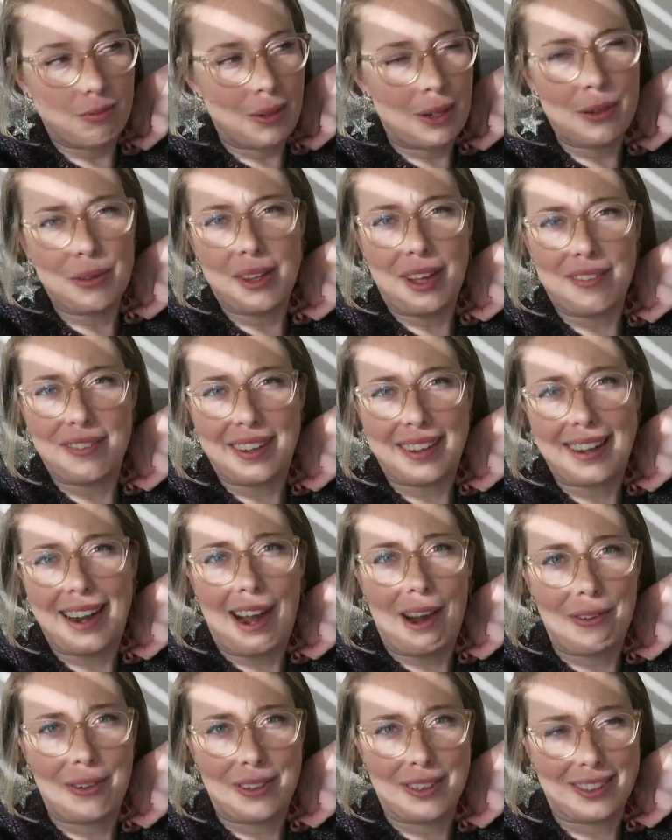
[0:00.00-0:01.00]
We only have like an
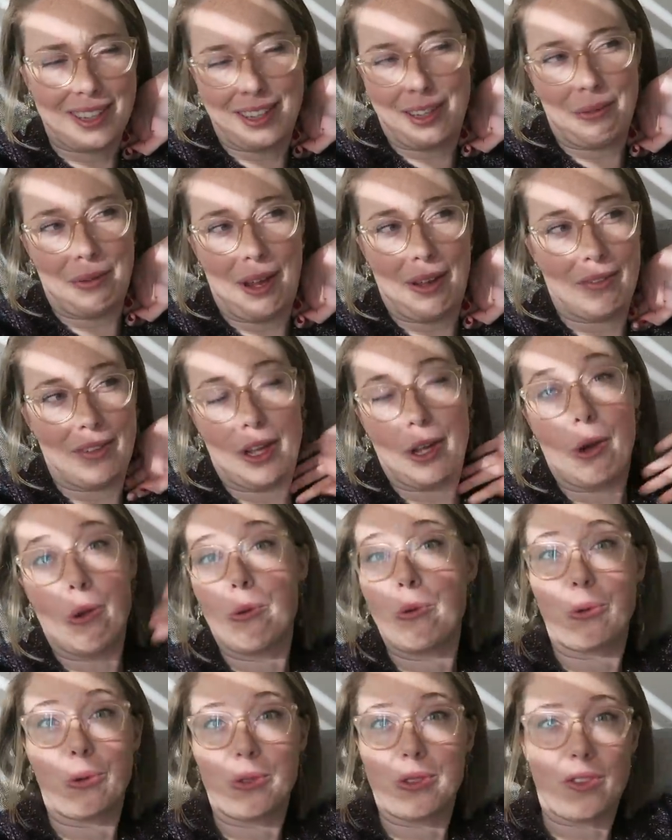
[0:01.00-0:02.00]
hour. It's not like we have like
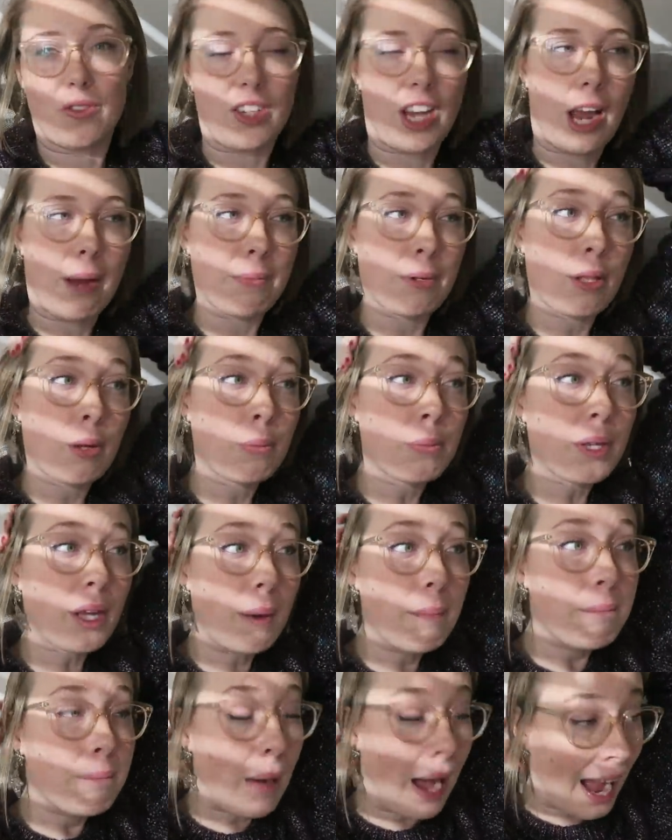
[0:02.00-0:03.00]
rules of time. But then when we
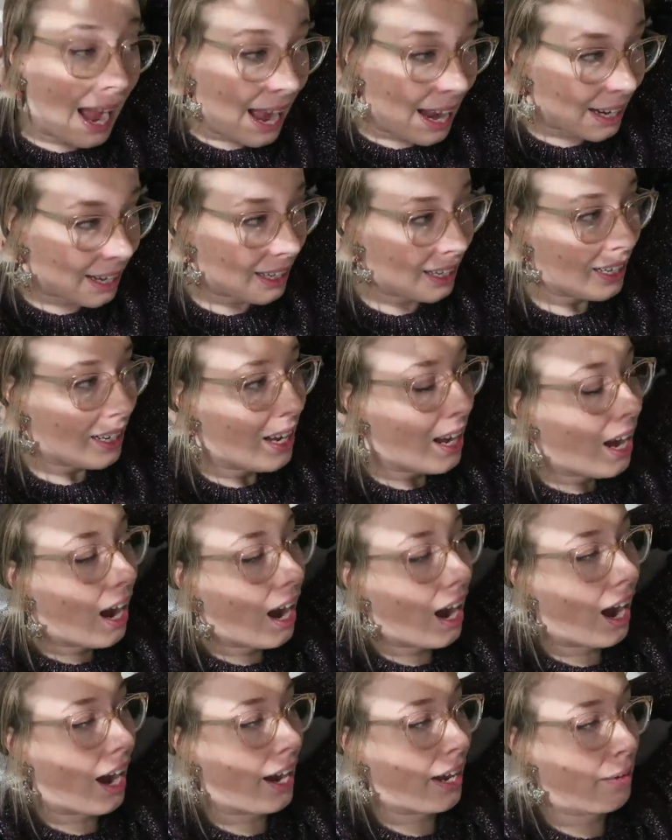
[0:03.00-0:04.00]
come back,
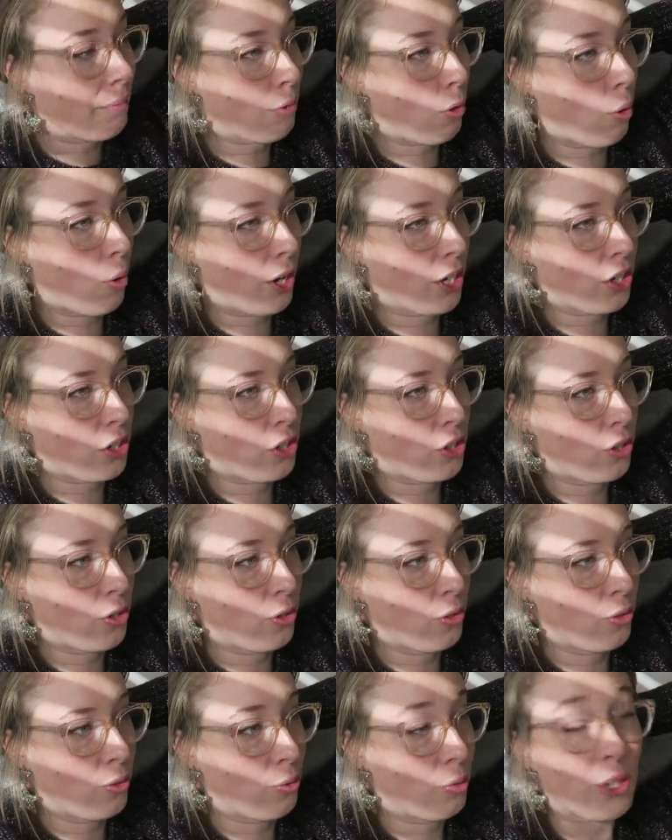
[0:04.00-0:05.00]
I'm going
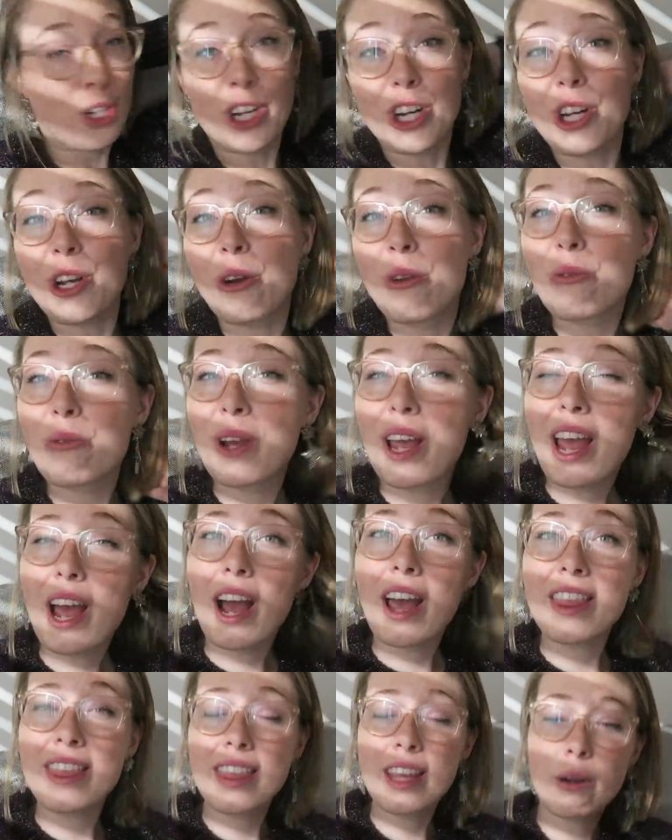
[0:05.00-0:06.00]
to, we're gonna go to,
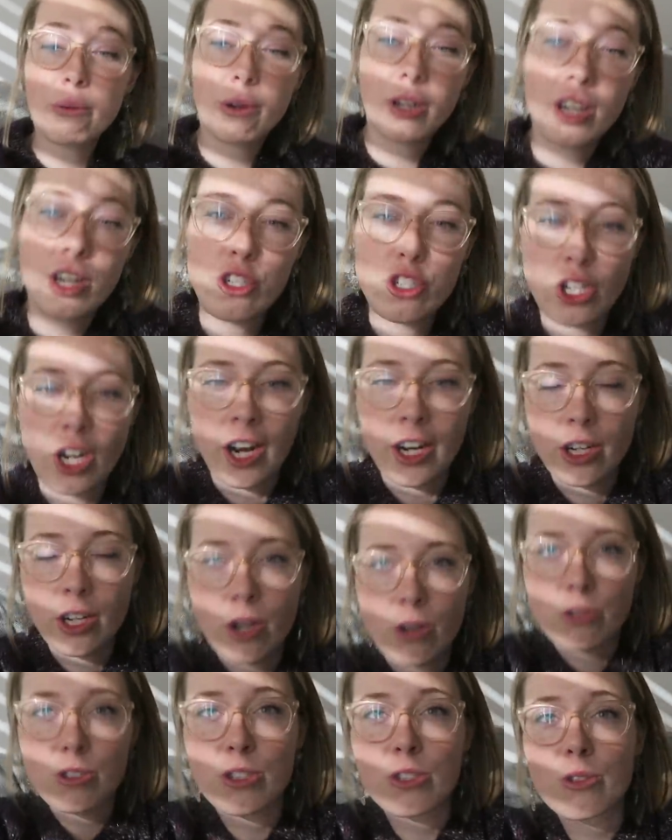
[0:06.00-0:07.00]
I think we're gonna try to
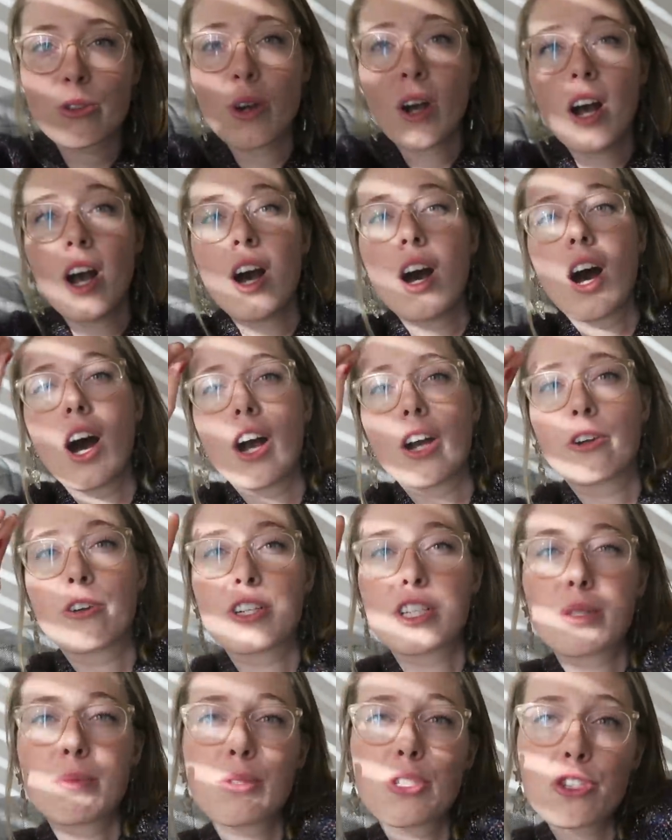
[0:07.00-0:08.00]
go to a
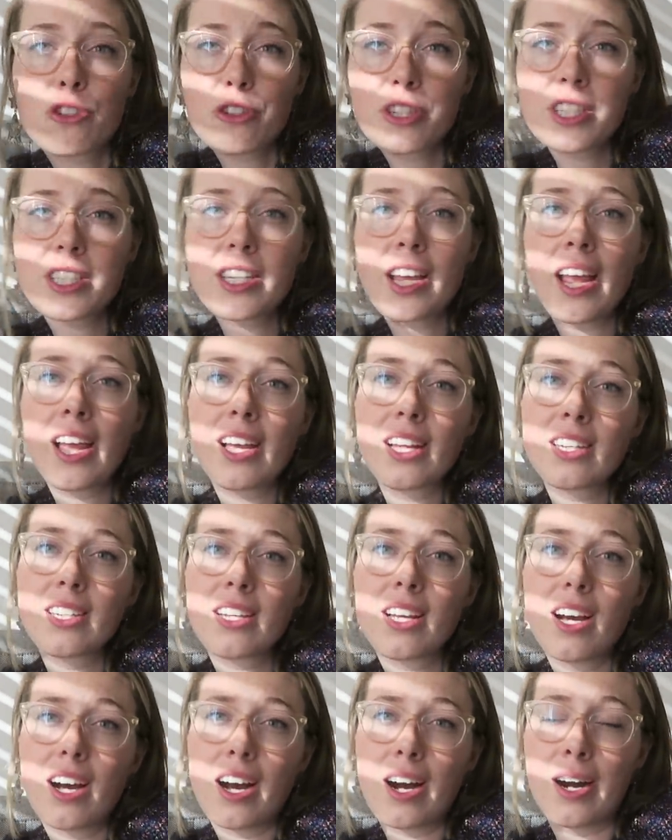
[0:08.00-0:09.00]
Christmas tree
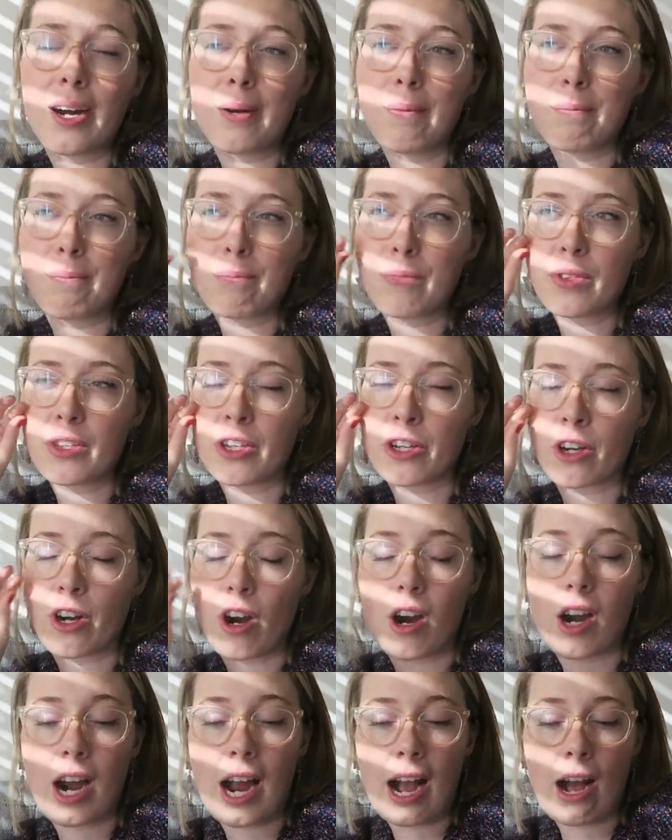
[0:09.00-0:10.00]
stand um, near
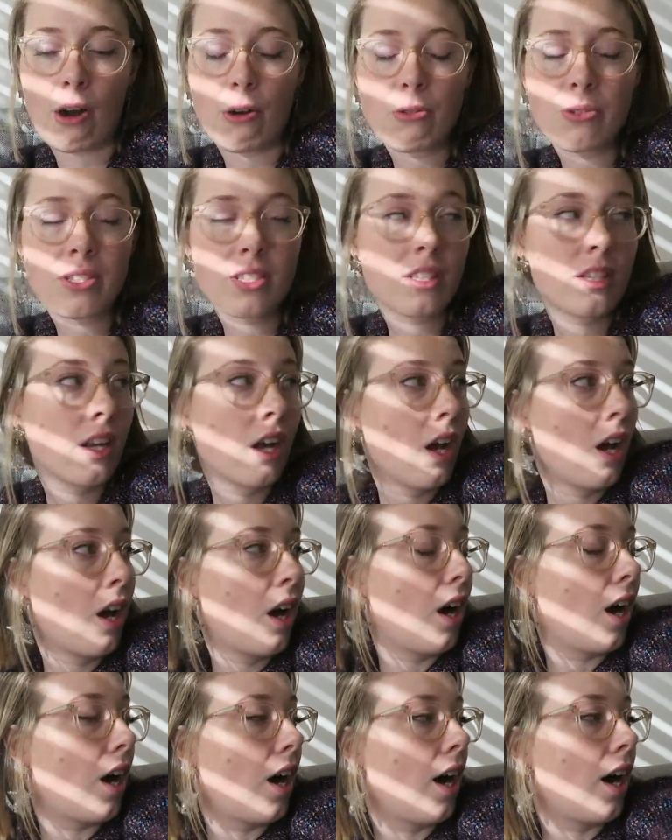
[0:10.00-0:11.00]
our house
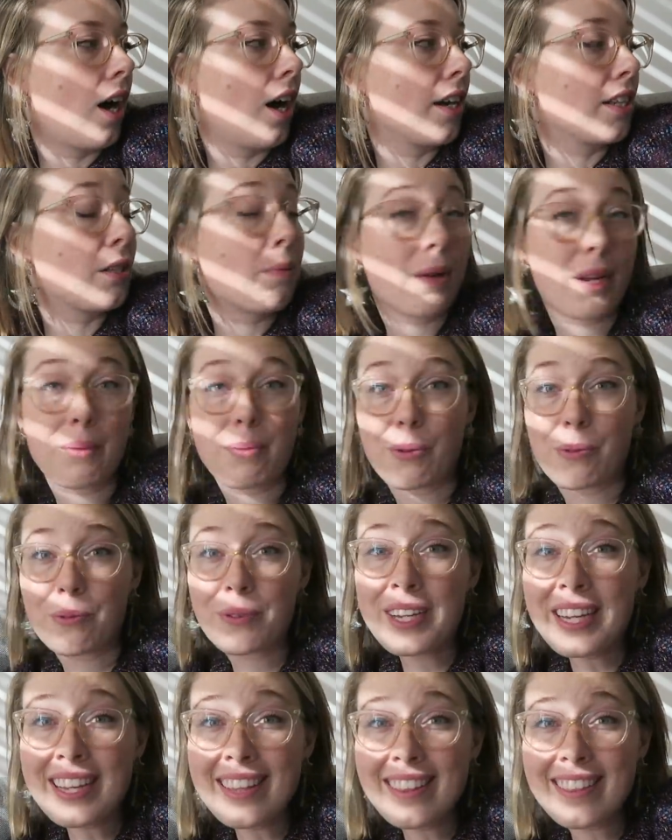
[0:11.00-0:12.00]
uh, to pick up a
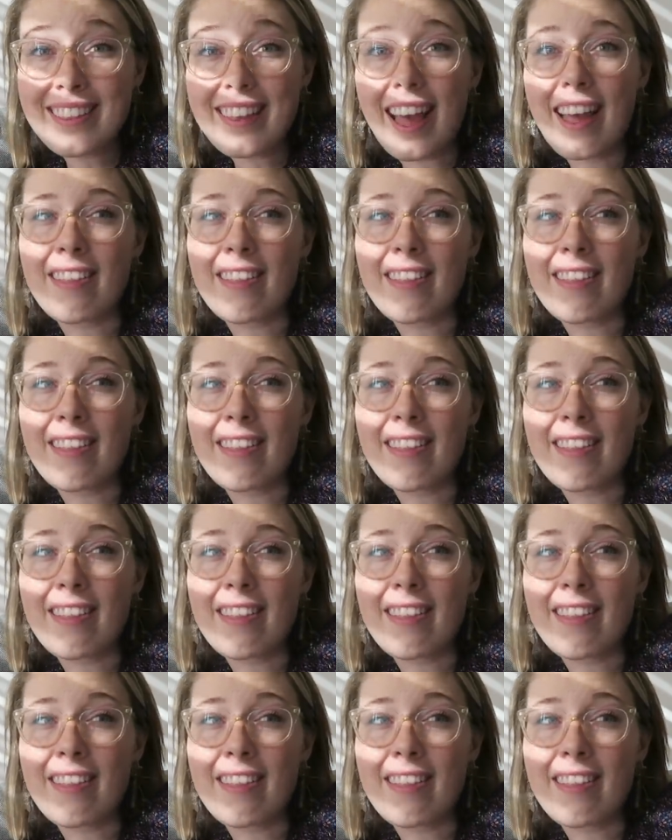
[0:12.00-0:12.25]
wreath.